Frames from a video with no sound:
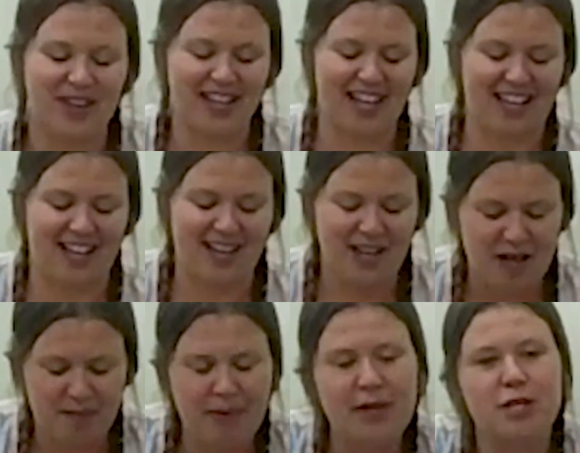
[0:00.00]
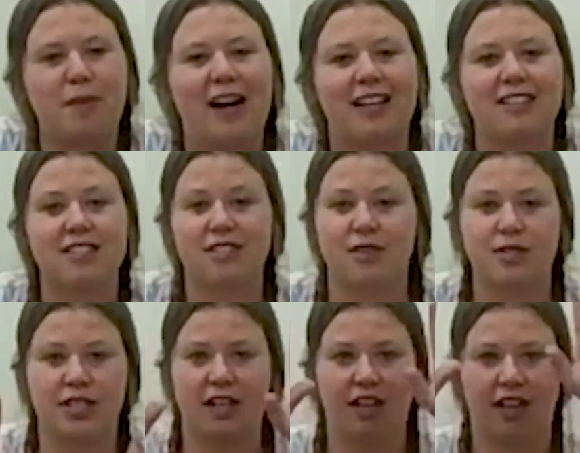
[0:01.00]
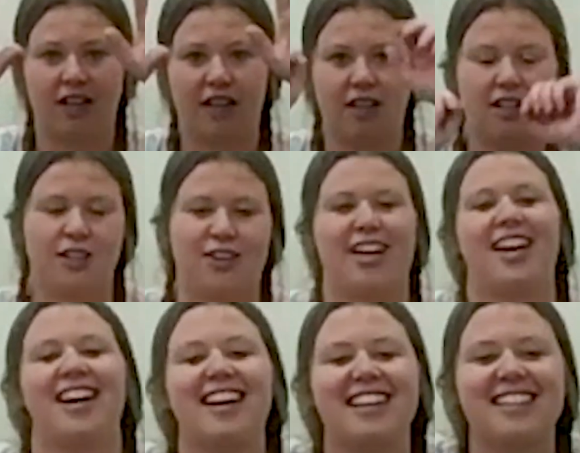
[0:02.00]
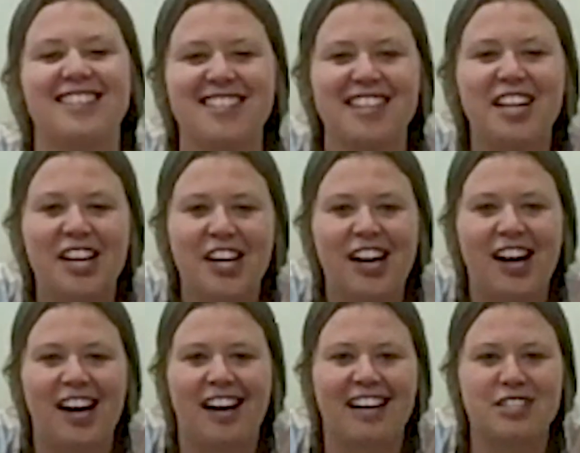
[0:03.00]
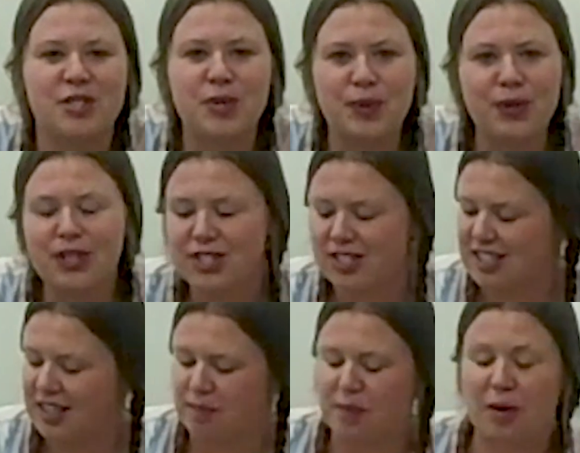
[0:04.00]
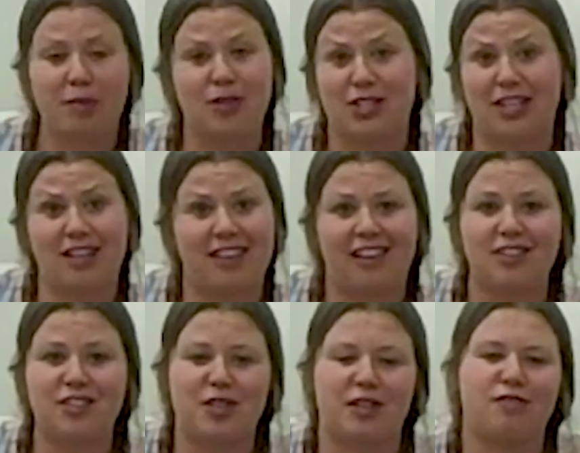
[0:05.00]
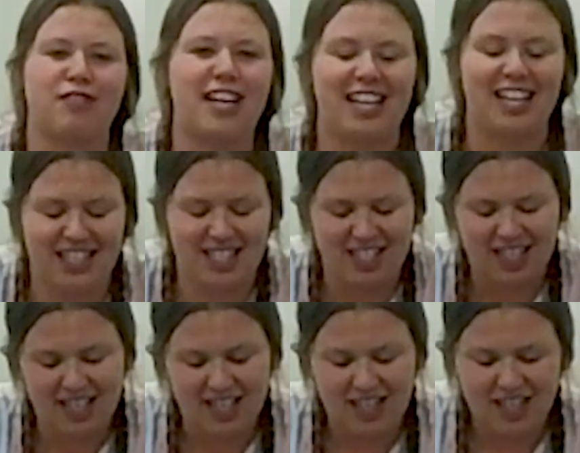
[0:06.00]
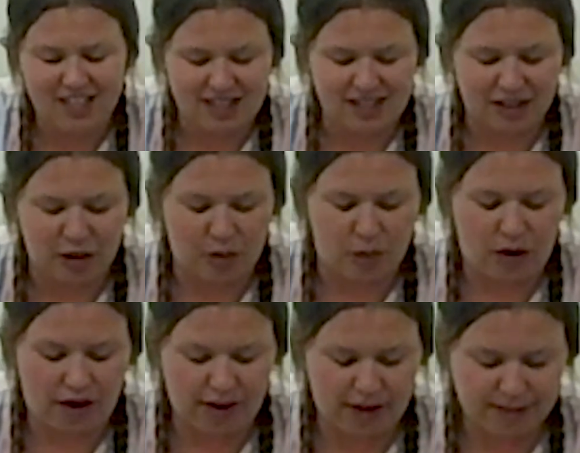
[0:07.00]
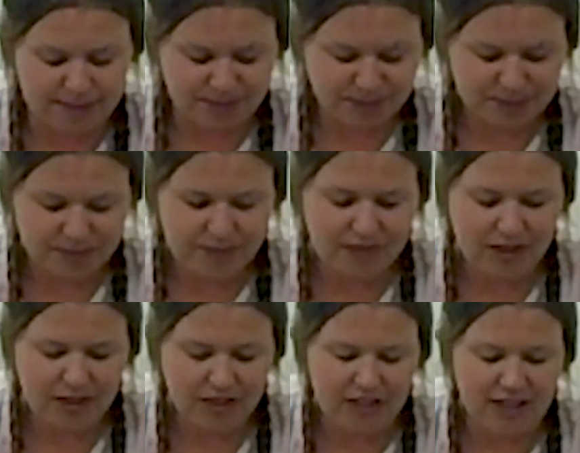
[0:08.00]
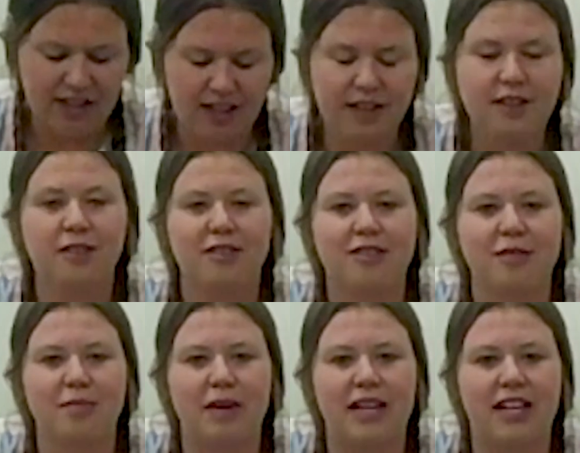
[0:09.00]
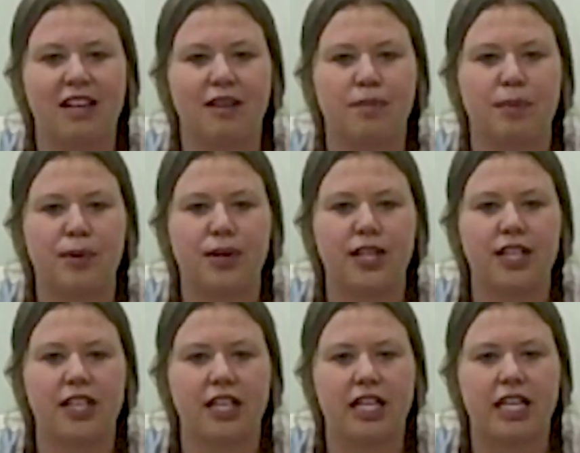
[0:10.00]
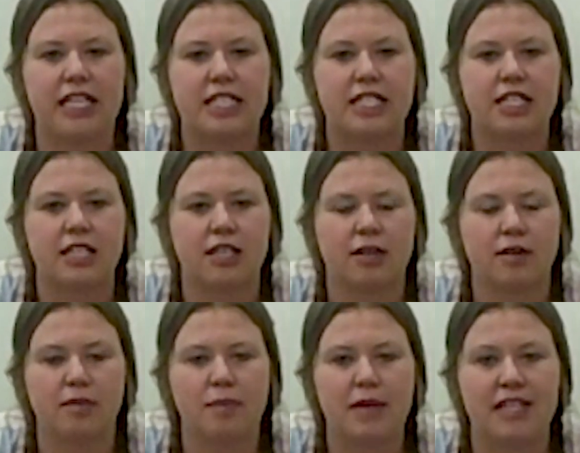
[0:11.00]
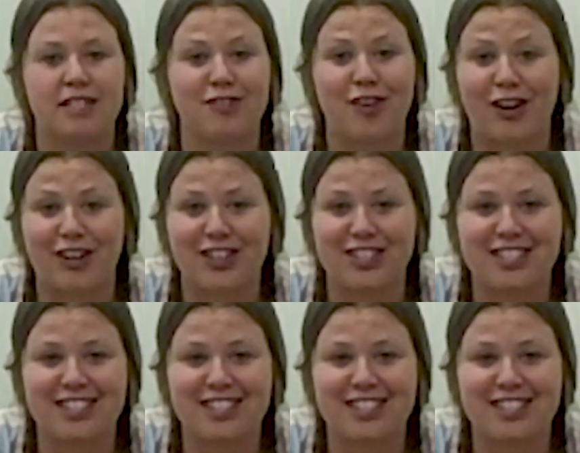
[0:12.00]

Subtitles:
again, pinch pots, using your hands as tools and pretty much anything else you can find. A little water, and make a pretty neat piece of art.